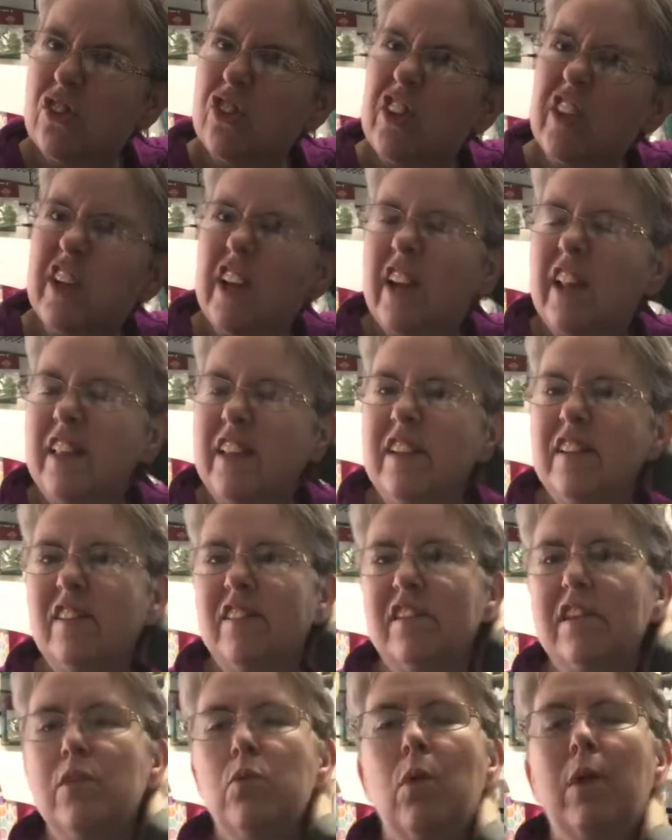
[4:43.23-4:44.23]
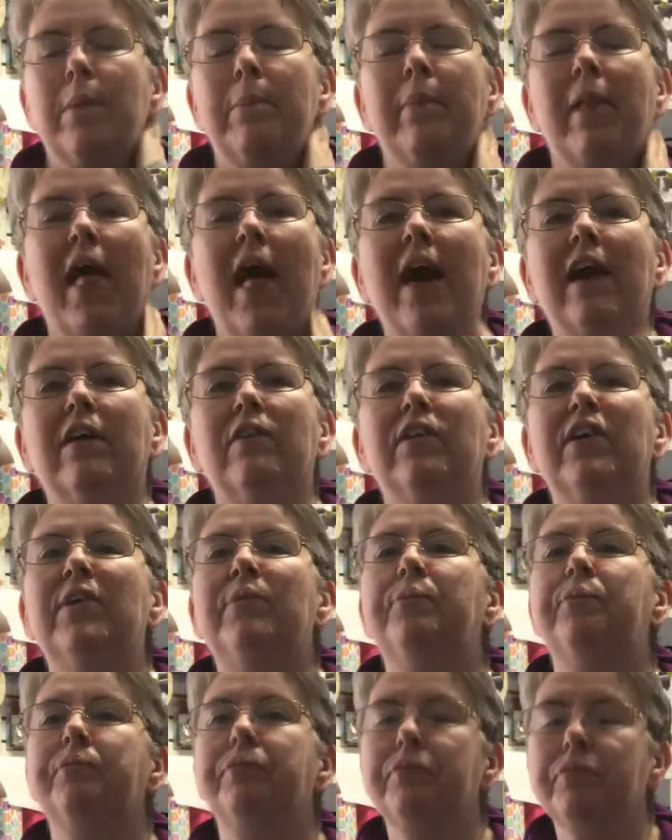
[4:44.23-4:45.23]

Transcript: so you can at least see one block of it.